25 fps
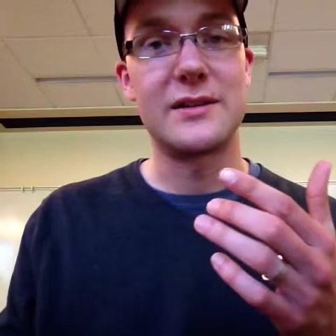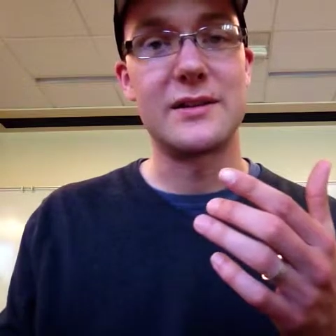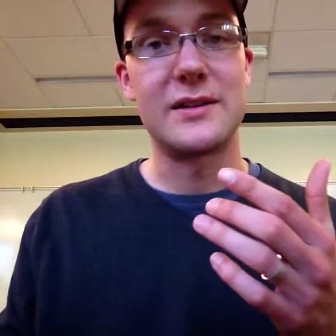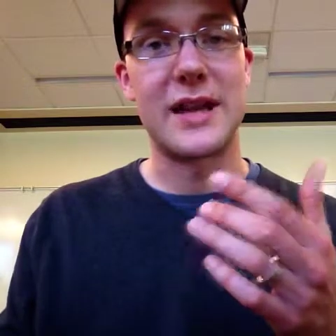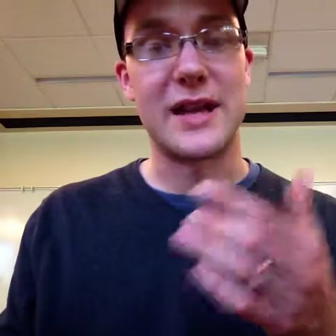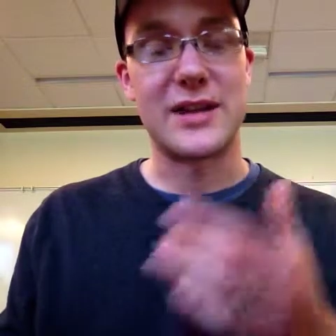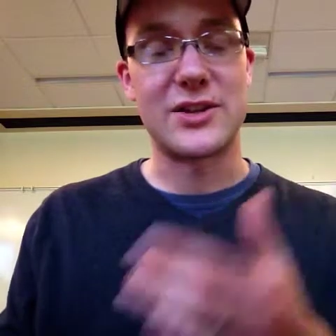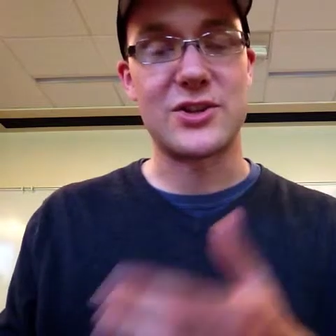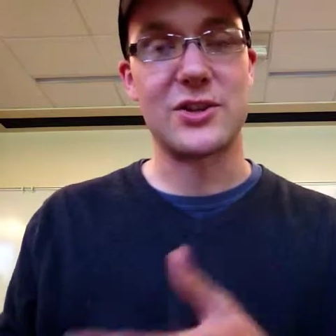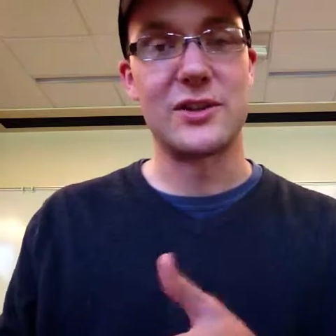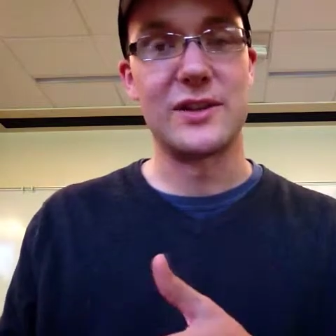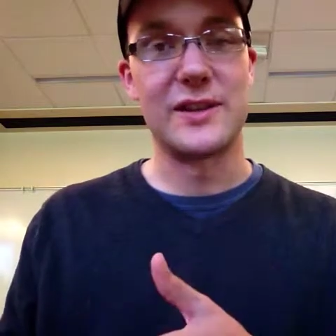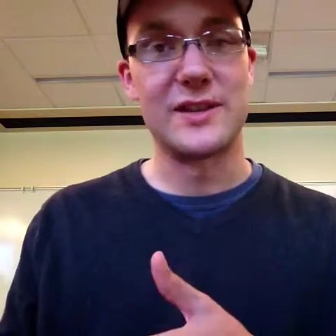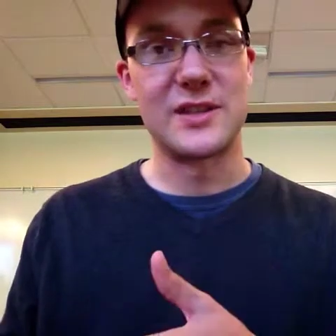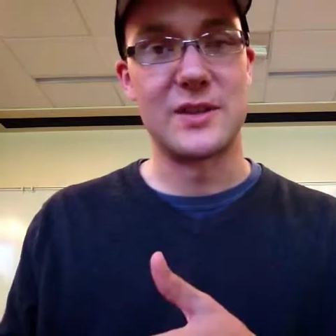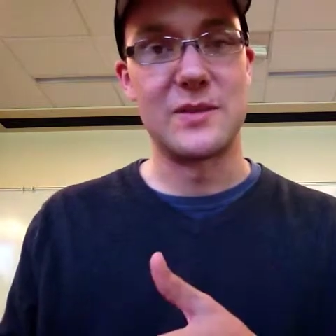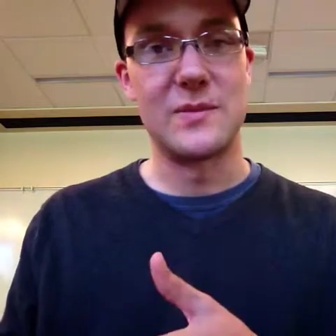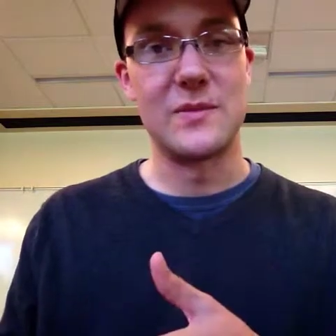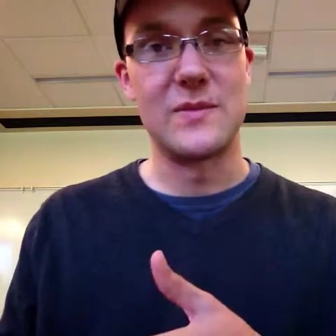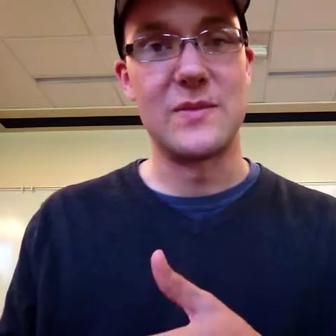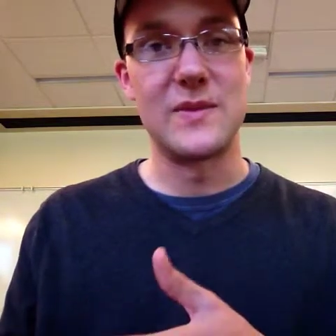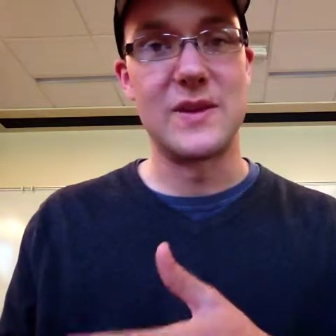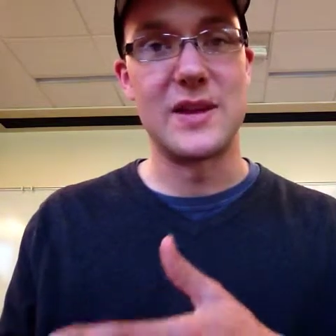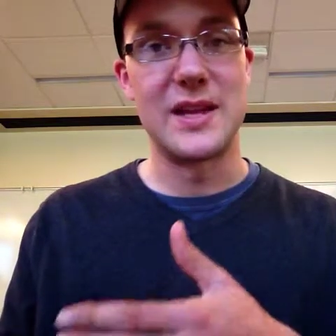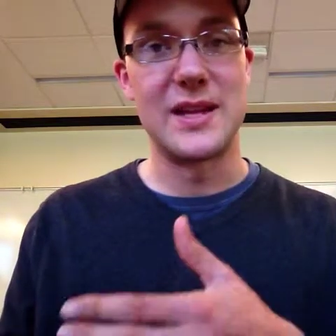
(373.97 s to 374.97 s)

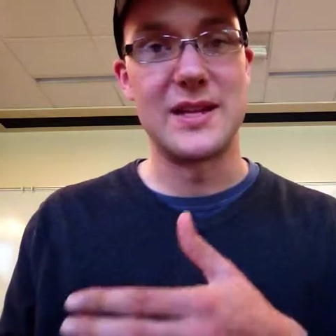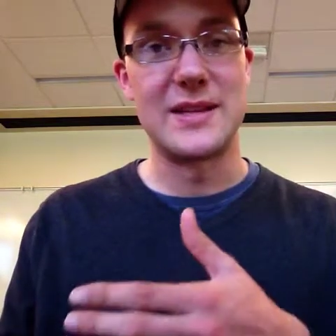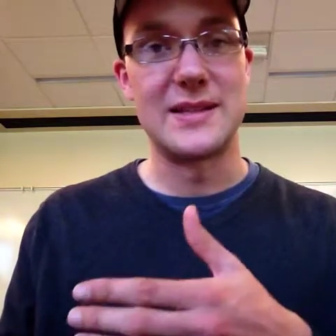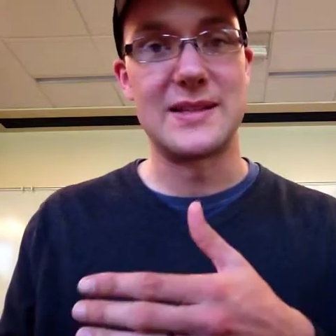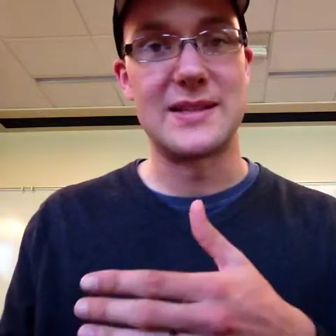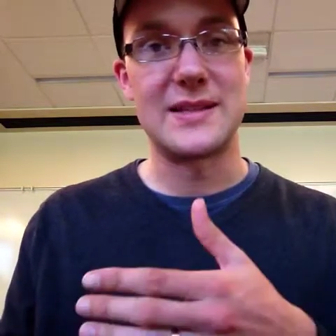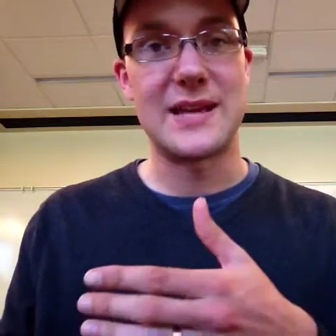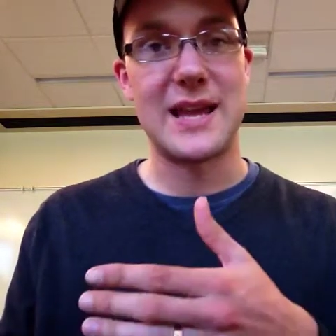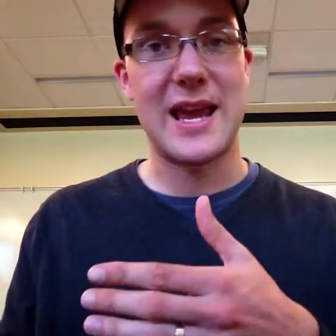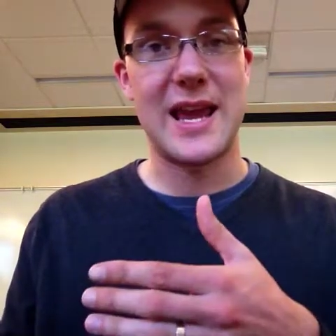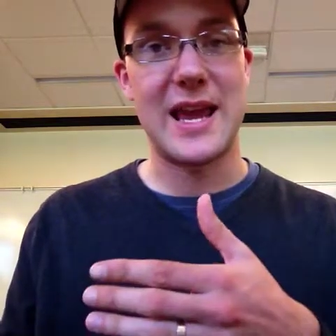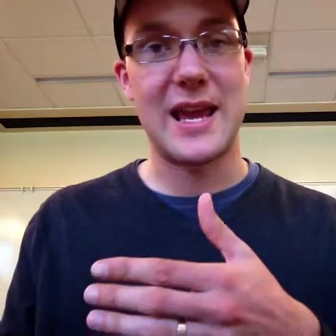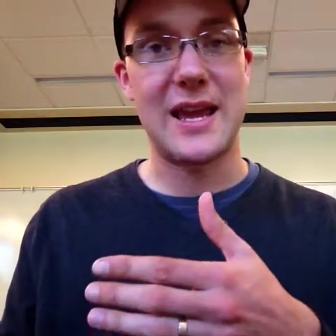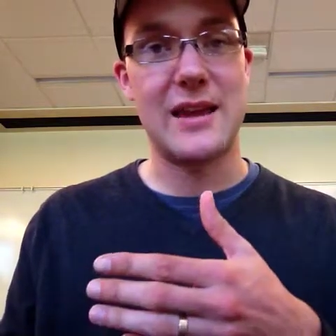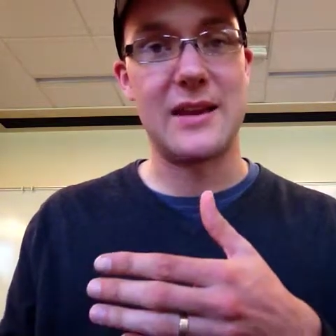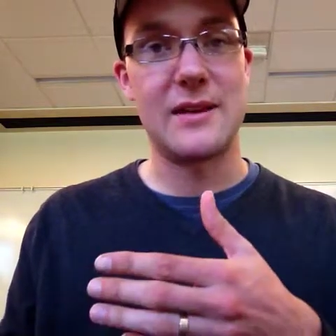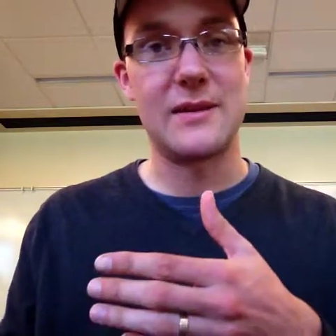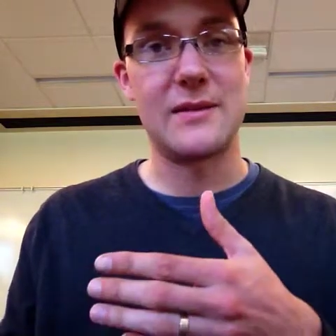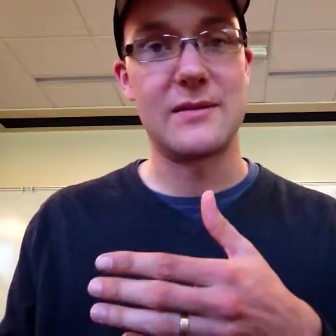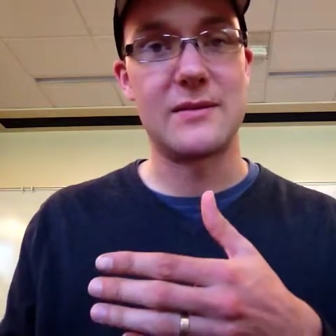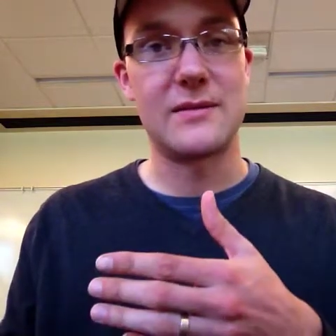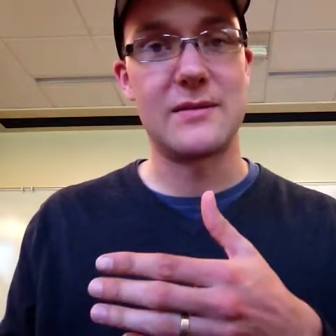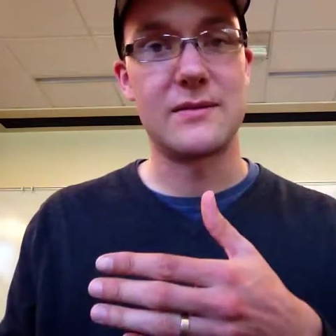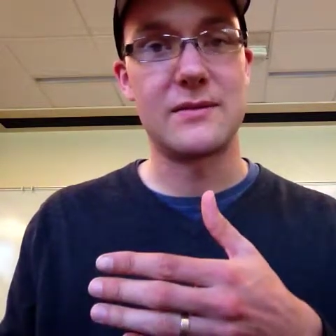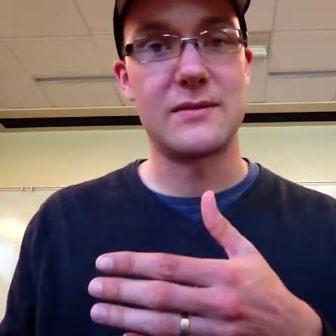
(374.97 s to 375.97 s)
nationalism is a